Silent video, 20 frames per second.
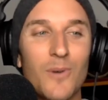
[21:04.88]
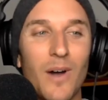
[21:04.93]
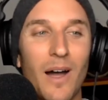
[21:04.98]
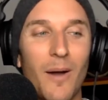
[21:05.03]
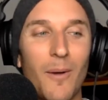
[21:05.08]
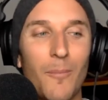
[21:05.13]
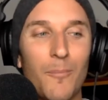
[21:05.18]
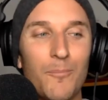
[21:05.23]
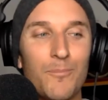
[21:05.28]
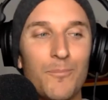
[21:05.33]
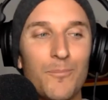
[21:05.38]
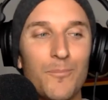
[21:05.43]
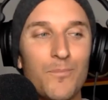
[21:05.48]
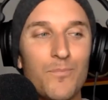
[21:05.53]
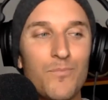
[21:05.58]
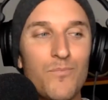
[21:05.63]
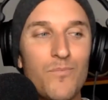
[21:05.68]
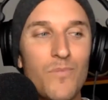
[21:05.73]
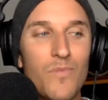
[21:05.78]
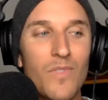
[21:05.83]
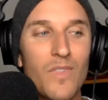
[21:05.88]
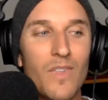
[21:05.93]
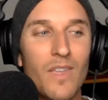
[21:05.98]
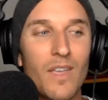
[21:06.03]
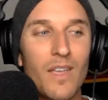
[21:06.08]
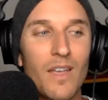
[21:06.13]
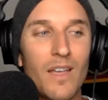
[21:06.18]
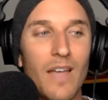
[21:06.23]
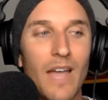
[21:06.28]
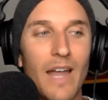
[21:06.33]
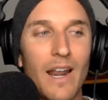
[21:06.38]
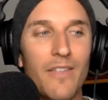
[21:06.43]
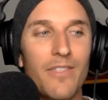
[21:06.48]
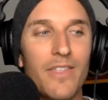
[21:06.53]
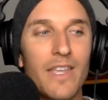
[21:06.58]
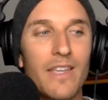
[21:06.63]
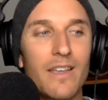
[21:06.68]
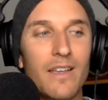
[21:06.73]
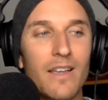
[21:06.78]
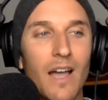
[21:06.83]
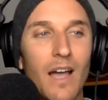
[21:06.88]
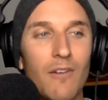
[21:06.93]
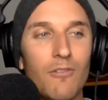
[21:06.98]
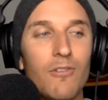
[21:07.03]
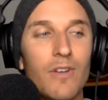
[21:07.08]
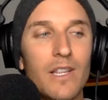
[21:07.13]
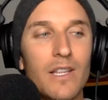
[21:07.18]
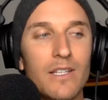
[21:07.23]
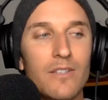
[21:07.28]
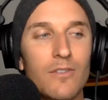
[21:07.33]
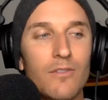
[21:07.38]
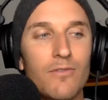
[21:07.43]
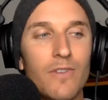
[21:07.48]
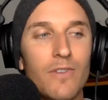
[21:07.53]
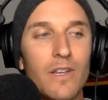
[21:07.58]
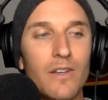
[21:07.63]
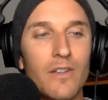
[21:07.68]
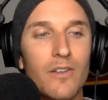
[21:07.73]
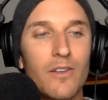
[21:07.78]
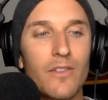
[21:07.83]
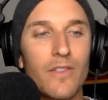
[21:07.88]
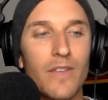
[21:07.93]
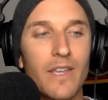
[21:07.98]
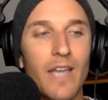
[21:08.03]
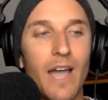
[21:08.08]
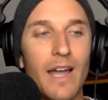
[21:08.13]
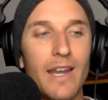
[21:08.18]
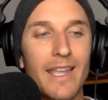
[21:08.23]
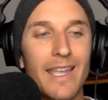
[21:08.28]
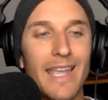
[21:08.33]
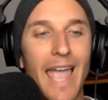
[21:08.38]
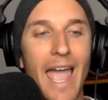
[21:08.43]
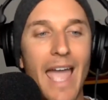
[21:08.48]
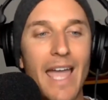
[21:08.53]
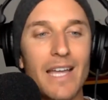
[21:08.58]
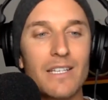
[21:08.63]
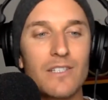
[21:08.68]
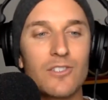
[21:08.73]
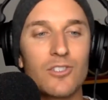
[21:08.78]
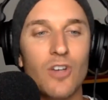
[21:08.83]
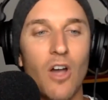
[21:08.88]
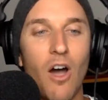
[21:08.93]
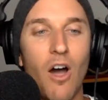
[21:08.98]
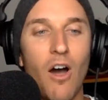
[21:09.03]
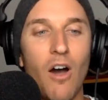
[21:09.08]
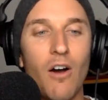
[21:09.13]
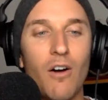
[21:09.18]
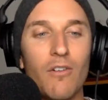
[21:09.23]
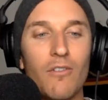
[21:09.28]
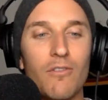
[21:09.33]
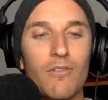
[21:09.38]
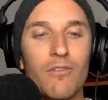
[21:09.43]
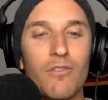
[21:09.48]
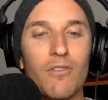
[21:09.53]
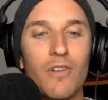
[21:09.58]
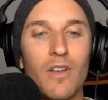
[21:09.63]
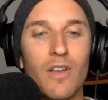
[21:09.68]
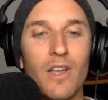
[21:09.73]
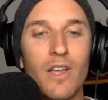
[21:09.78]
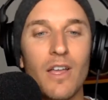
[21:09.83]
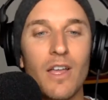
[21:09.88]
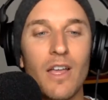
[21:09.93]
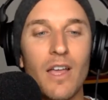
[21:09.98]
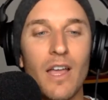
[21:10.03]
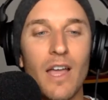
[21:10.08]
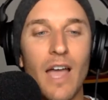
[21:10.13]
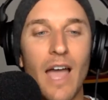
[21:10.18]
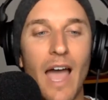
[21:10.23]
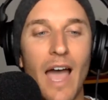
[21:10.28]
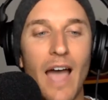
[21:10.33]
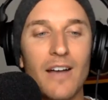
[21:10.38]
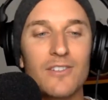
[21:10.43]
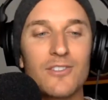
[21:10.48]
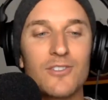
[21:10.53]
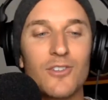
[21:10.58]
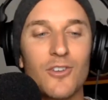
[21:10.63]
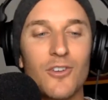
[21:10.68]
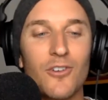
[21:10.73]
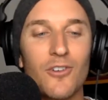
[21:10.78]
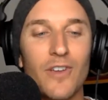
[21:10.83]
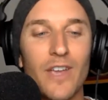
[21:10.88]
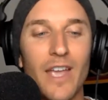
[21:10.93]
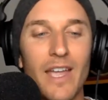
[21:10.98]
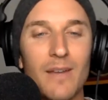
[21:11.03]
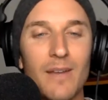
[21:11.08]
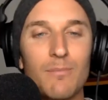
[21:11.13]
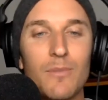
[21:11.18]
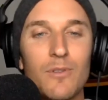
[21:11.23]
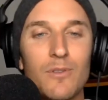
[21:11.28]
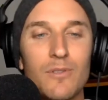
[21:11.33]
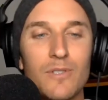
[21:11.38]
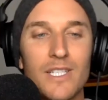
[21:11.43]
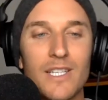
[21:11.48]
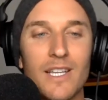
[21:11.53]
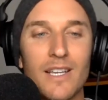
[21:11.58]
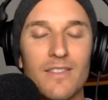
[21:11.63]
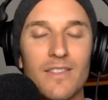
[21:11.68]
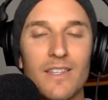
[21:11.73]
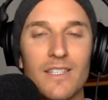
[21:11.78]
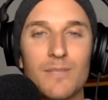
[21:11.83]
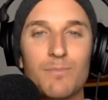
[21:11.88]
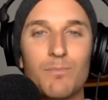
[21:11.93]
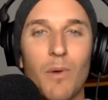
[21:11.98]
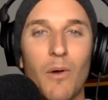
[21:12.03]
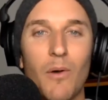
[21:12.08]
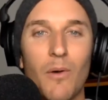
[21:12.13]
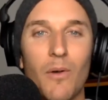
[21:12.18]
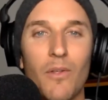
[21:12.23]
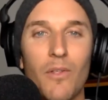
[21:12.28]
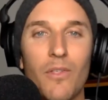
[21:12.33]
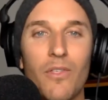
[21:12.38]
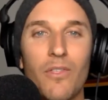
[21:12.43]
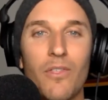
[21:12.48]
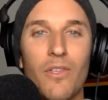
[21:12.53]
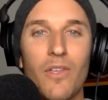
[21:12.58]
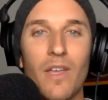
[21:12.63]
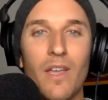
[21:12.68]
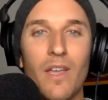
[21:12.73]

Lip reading: and I think I really do feel you're at the cutting edge of how to create music that's both